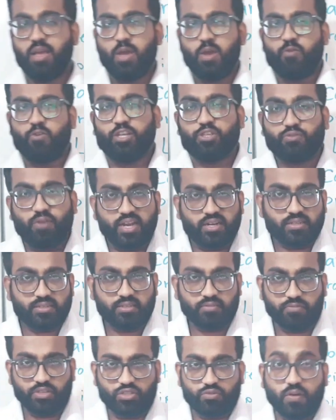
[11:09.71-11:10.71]
Which
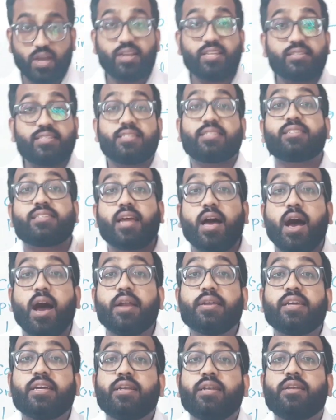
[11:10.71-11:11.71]
one is
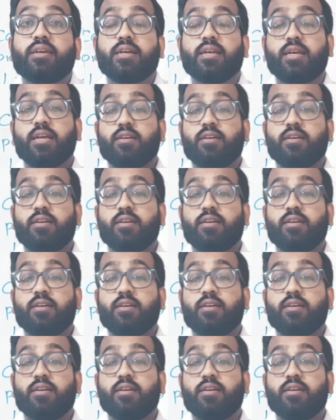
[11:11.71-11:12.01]
started?